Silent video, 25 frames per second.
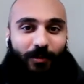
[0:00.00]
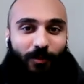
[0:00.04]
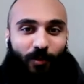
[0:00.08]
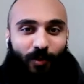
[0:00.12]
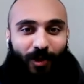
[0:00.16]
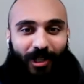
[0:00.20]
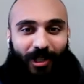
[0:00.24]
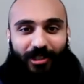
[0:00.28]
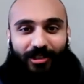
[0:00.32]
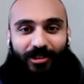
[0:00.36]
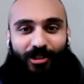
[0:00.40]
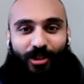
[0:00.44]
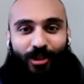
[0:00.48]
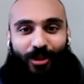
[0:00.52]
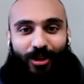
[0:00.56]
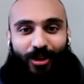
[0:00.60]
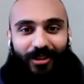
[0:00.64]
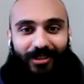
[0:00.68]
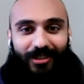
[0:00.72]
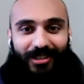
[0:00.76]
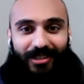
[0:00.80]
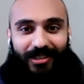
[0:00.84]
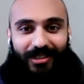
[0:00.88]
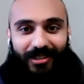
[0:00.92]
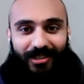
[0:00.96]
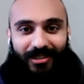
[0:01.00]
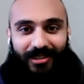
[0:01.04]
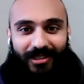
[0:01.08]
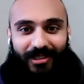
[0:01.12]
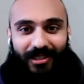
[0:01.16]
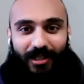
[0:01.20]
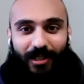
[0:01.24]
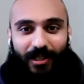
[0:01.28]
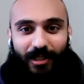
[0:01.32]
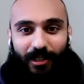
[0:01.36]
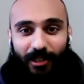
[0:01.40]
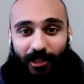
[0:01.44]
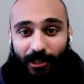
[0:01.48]
Like, we get caught
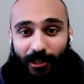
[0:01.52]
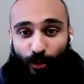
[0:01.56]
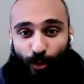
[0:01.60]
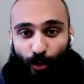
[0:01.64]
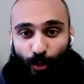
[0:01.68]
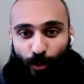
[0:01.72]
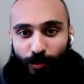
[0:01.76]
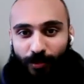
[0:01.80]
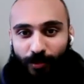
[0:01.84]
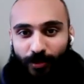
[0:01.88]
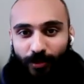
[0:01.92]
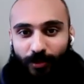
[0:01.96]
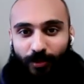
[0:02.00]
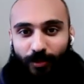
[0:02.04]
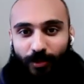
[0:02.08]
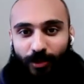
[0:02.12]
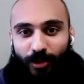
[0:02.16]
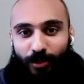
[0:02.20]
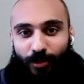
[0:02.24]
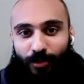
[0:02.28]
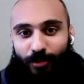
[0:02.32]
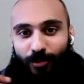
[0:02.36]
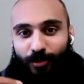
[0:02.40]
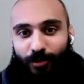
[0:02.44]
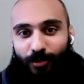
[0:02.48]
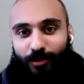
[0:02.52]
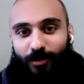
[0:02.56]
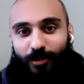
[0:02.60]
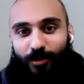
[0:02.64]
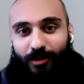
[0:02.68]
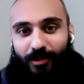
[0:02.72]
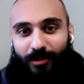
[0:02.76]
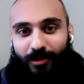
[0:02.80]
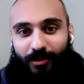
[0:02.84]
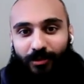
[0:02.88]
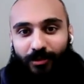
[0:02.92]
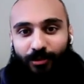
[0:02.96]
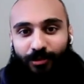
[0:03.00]
in this loop.
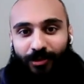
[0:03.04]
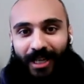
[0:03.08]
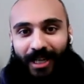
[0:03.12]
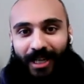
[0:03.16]
You